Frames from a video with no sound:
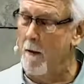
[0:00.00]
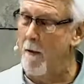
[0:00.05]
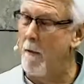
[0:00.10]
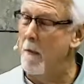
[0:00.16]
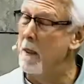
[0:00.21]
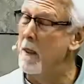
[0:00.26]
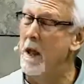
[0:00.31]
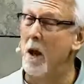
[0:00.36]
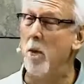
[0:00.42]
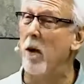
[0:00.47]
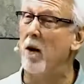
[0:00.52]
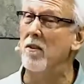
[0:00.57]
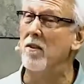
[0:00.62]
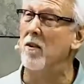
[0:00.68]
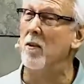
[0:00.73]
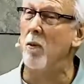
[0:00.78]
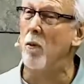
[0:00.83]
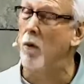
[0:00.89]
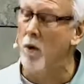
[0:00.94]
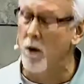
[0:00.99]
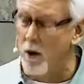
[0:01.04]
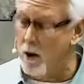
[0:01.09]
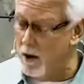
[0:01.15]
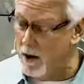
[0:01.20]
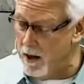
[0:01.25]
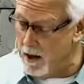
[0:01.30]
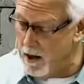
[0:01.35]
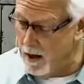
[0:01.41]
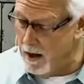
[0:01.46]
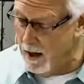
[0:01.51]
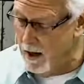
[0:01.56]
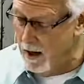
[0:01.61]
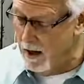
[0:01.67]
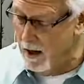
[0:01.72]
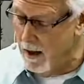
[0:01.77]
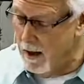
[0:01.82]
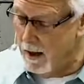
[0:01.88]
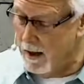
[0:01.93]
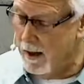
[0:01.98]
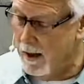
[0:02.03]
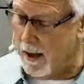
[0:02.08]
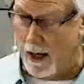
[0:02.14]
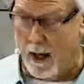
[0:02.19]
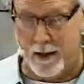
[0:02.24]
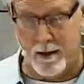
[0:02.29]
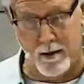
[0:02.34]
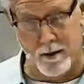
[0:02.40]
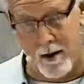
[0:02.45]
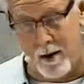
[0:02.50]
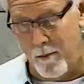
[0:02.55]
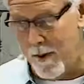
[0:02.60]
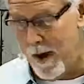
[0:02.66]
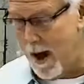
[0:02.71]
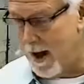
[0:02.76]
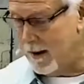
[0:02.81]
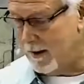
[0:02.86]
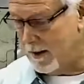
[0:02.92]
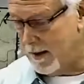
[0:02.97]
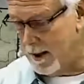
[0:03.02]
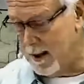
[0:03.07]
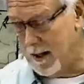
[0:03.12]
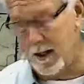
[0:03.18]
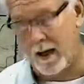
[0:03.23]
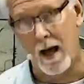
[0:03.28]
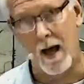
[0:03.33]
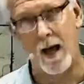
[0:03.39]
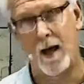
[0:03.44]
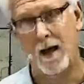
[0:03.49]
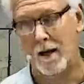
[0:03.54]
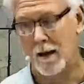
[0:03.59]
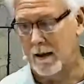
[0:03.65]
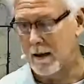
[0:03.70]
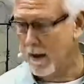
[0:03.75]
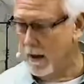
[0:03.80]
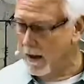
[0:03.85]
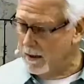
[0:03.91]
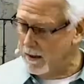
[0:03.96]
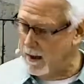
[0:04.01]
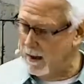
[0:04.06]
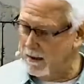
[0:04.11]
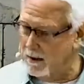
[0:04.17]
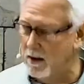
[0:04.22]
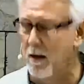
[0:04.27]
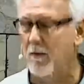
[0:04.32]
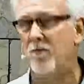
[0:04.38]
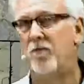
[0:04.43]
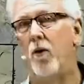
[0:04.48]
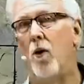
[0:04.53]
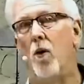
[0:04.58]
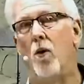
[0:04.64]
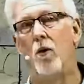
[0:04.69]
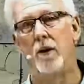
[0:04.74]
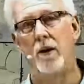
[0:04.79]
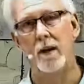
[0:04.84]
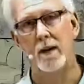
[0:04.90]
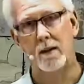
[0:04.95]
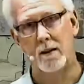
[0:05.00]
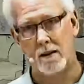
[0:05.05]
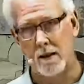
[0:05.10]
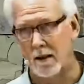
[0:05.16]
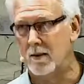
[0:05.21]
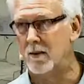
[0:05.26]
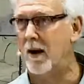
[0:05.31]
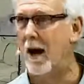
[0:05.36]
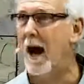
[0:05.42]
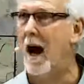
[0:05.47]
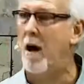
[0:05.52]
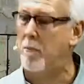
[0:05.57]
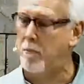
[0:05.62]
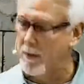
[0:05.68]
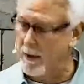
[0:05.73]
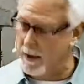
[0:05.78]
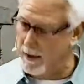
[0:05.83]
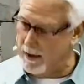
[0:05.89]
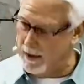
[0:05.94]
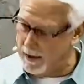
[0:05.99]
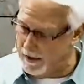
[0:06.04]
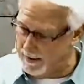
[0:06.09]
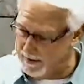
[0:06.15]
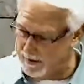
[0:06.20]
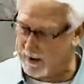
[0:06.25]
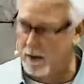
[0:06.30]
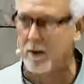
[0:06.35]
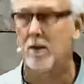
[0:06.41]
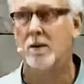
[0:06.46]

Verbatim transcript: he wasn't worried like i don't know man it's getting late and things are unfolding and things are happening and i still